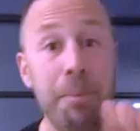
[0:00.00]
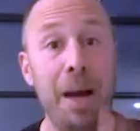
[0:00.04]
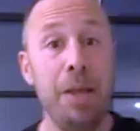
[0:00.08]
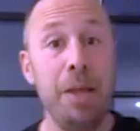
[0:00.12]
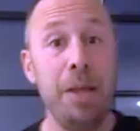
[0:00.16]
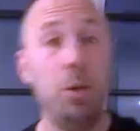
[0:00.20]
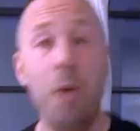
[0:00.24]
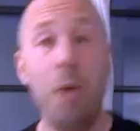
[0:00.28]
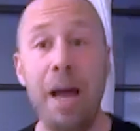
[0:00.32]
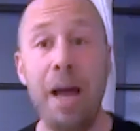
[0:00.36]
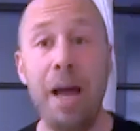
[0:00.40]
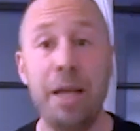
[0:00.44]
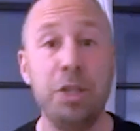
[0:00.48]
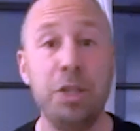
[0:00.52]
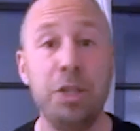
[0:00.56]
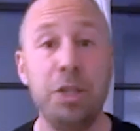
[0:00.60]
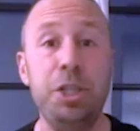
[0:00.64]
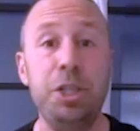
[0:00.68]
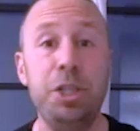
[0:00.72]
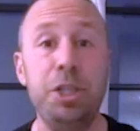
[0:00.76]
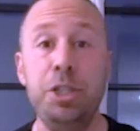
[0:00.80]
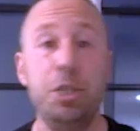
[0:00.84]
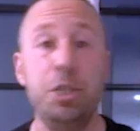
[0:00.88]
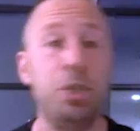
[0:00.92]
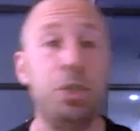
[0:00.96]
the way,
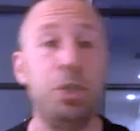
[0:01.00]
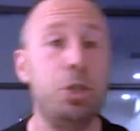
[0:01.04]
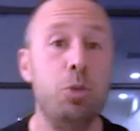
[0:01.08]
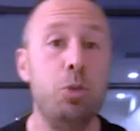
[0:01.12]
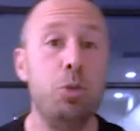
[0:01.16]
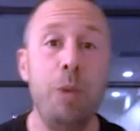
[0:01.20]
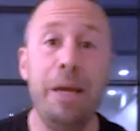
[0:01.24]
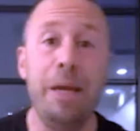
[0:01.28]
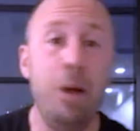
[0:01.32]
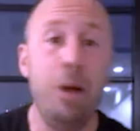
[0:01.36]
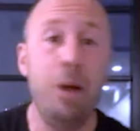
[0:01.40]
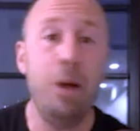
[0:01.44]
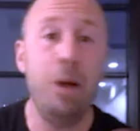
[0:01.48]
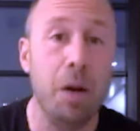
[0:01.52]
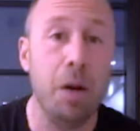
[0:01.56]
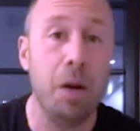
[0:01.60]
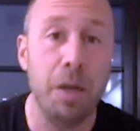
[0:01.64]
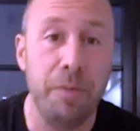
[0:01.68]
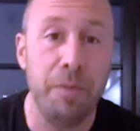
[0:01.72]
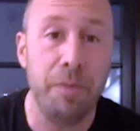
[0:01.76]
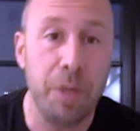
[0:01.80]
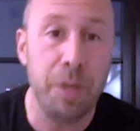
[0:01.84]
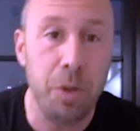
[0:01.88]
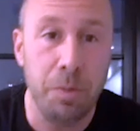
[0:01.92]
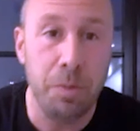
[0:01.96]
she's a sweetheart of a
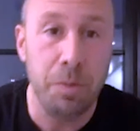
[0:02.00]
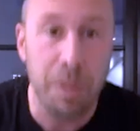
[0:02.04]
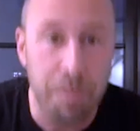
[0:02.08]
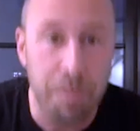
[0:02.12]
human being.